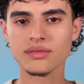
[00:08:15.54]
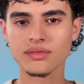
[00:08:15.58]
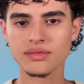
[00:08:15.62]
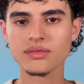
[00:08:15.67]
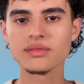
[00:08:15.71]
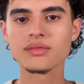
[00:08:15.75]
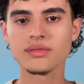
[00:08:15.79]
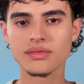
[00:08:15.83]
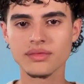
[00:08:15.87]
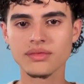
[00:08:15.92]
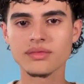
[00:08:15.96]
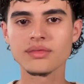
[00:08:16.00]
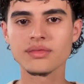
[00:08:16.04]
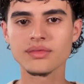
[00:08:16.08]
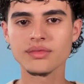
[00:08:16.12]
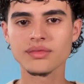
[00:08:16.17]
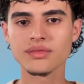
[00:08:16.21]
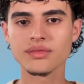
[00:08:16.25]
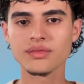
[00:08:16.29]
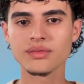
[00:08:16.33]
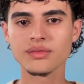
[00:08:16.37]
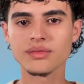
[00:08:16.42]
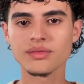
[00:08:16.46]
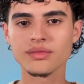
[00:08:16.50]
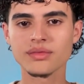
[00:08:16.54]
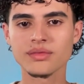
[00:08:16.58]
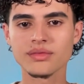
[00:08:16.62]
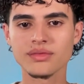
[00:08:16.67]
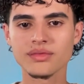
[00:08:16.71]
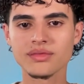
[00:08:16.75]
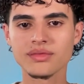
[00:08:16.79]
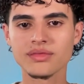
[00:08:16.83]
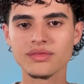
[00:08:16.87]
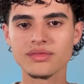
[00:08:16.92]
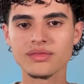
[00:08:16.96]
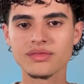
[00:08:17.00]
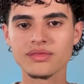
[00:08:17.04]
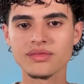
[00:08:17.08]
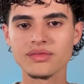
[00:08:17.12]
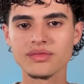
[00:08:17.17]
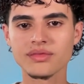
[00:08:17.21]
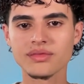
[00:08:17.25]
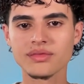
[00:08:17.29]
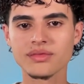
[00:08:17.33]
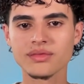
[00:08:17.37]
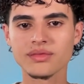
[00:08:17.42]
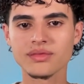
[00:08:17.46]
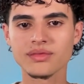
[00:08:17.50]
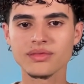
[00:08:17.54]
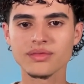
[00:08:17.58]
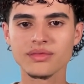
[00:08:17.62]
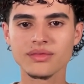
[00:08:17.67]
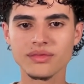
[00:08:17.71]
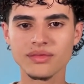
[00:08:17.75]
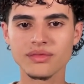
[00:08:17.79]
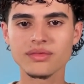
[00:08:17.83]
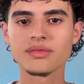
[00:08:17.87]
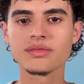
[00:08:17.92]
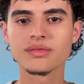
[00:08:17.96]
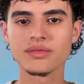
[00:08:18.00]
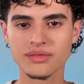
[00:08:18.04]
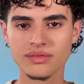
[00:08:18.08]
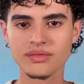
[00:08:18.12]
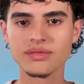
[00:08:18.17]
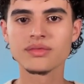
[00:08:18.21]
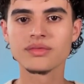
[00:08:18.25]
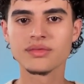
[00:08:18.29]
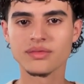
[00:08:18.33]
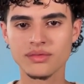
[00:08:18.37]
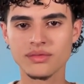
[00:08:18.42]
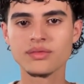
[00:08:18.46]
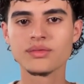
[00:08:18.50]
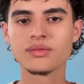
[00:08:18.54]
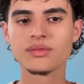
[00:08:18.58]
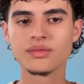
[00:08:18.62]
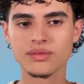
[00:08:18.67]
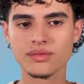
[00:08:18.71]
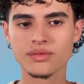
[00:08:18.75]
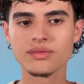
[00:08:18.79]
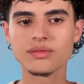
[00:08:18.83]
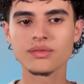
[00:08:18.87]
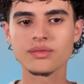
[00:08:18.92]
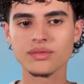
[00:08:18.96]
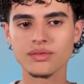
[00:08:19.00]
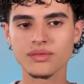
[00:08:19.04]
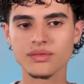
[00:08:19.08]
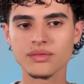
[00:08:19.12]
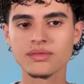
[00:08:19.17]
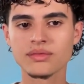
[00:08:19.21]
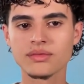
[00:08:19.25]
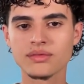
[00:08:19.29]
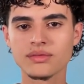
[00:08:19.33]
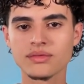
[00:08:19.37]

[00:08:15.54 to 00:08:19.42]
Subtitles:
This person isn't speaking.